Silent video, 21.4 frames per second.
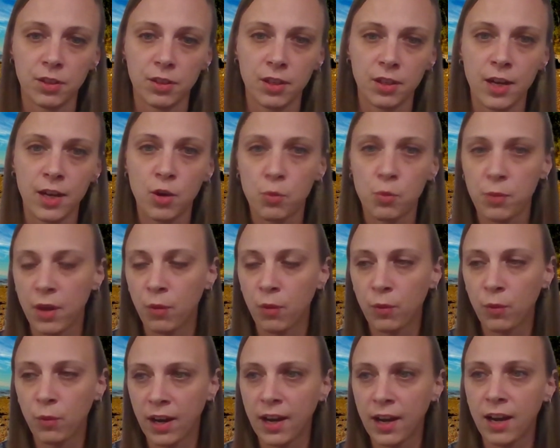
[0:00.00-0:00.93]
I hope that
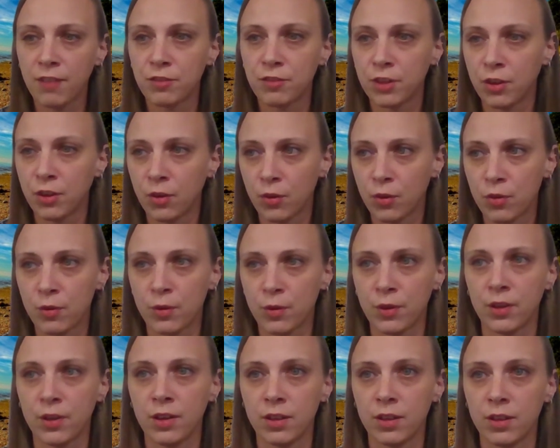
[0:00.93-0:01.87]
when I have to go
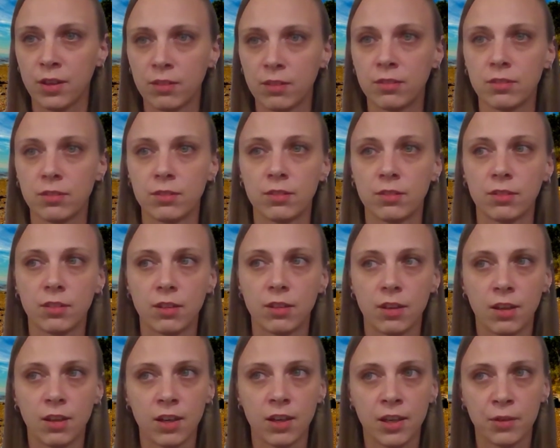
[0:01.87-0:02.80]
through it,
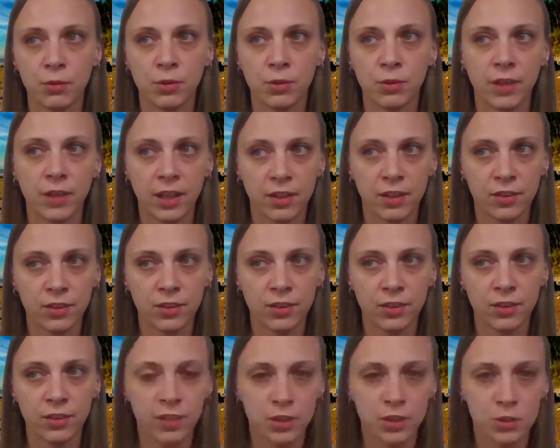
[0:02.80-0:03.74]
I will handle
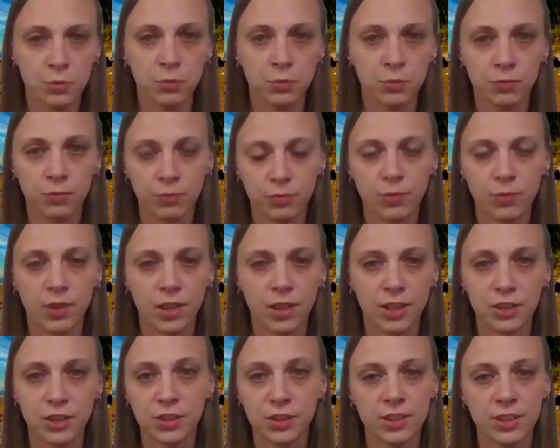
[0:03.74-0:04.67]
it
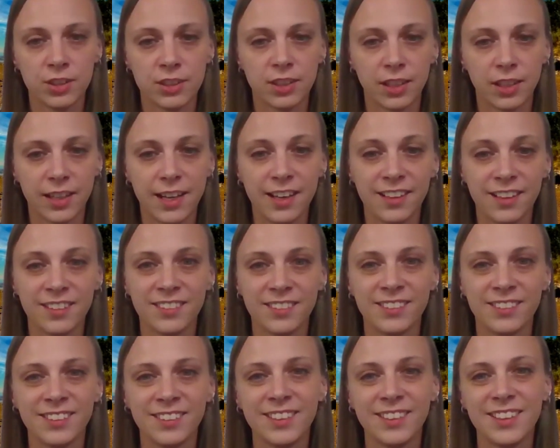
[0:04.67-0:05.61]
as good as I
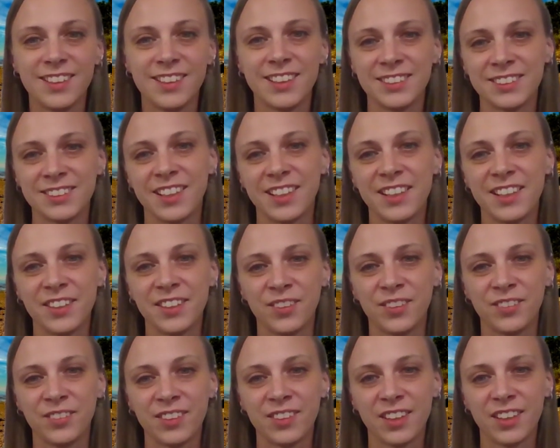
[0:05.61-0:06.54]
can, as
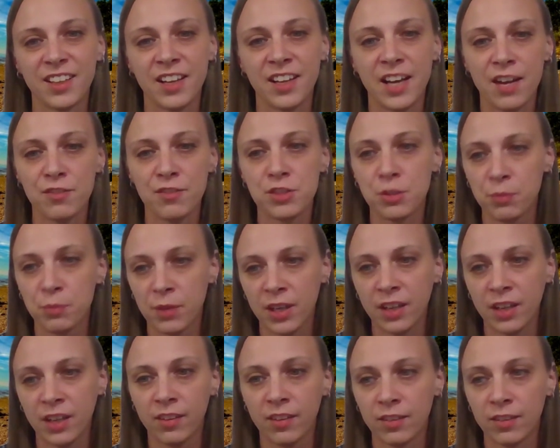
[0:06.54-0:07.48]
and have
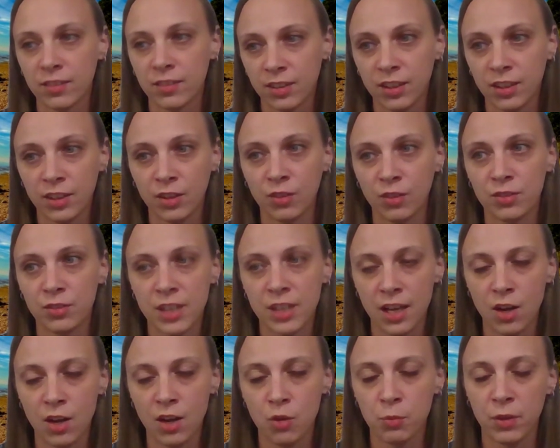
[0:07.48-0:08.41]
somebody,
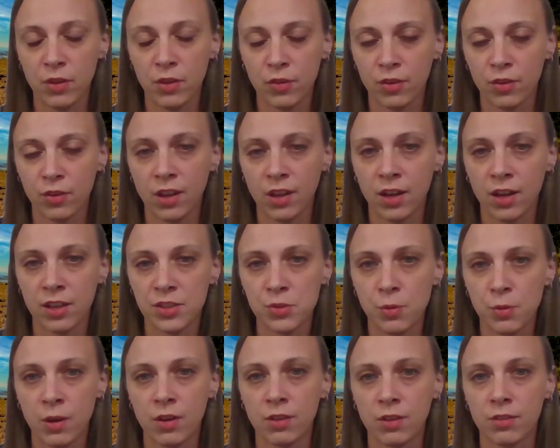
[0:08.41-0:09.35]
to help me through that as
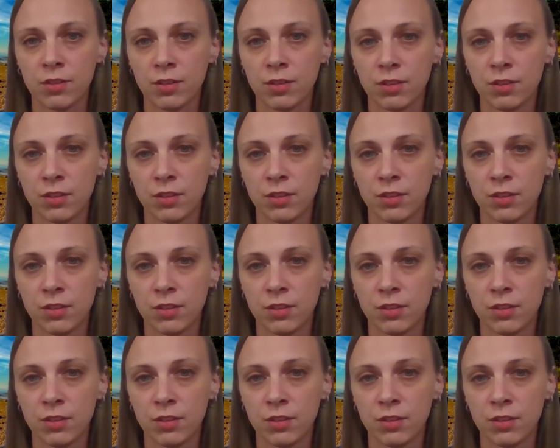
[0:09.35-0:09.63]
well.